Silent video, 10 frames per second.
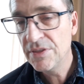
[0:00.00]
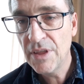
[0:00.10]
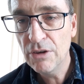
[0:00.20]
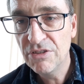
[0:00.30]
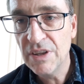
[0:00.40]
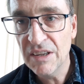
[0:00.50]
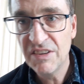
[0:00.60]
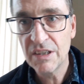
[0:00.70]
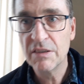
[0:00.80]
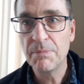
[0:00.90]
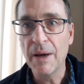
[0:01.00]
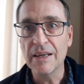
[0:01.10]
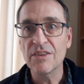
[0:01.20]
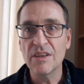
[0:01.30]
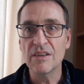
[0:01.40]
Those disc
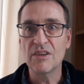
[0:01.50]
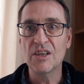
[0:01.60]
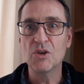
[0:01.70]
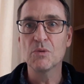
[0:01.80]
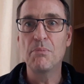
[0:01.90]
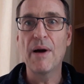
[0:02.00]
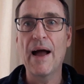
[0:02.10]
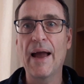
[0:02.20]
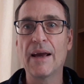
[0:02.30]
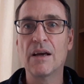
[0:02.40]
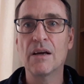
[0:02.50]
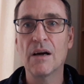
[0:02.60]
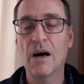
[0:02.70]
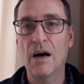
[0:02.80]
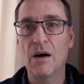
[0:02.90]
spaces in your back
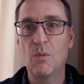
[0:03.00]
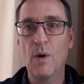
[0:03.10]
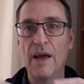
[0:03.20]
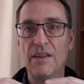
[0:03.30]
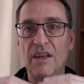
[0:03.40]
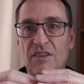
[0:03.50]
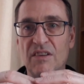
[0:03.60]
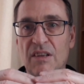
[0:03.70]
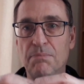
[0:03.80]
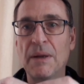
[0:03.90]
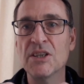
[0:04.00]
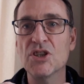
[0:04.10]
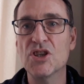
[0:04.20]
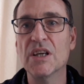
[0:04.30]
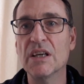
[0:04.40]
are where there's a
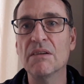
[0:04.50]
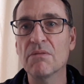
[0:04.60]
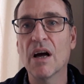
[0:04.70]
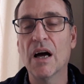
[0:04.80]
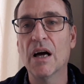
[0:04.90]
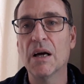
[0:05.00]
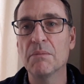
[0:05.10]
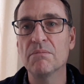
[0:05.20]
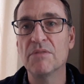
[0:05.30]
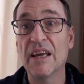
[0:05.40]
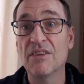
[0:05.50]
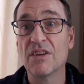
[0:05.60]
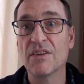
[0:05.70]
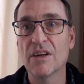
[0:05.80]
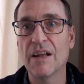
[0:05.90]
spongy
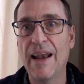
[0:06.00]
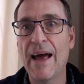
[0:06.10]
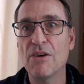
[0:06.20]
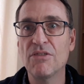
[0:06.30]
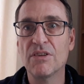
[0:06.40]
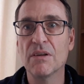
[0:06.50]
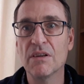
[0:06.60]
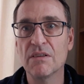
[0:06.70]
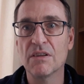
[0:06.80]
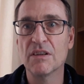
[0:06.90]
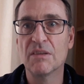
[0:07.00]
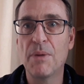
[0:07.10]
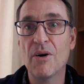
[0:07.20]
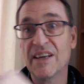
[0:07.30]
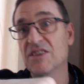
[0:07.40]
disc that allows the
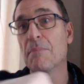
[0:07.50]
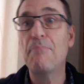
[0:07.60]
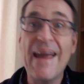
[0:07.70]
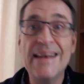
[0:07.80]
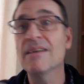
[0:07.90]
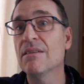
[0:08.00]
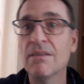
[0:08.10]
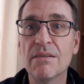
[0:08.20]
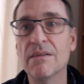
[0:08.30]
spine to bend,